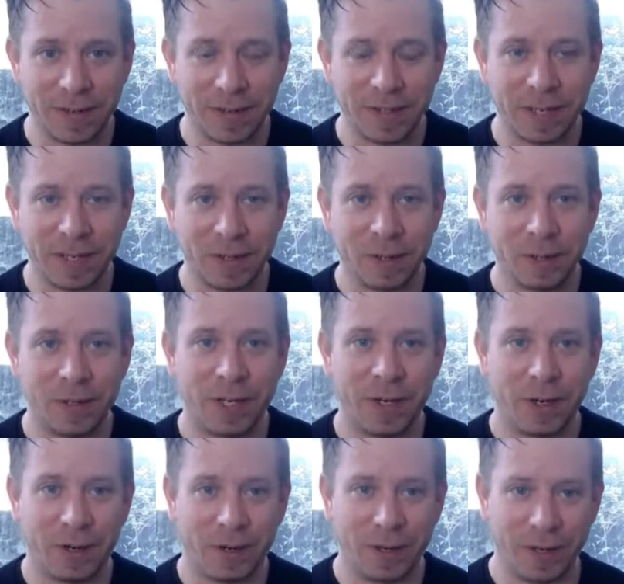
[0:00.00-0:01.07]
the tail in
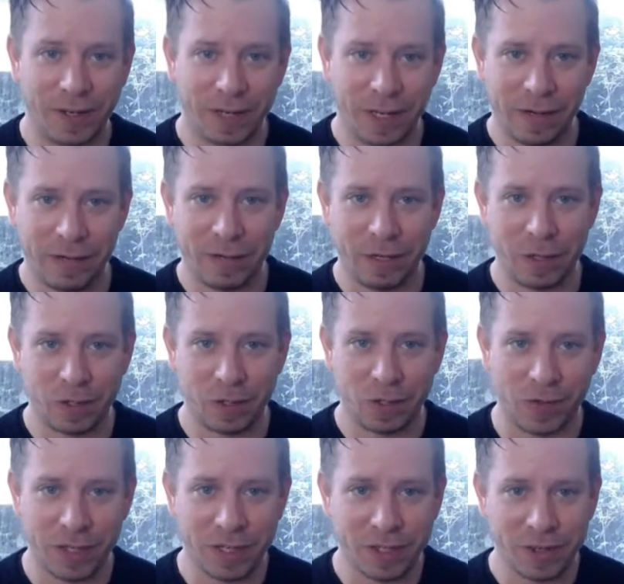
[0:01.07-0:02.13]
our
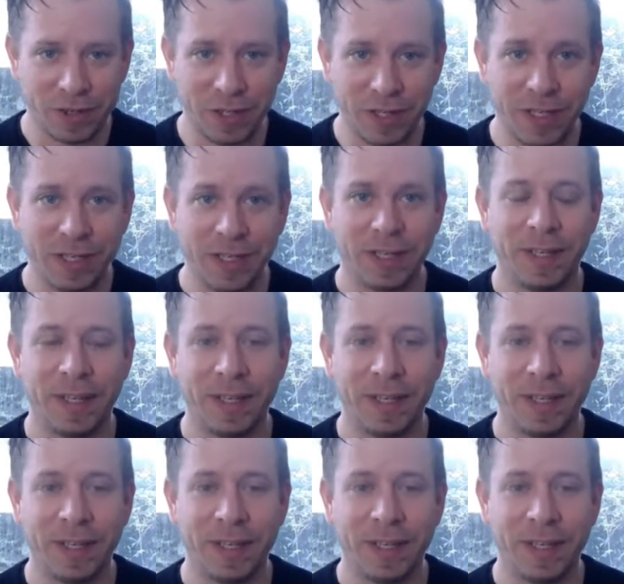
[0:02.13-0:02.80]
evolutionary history,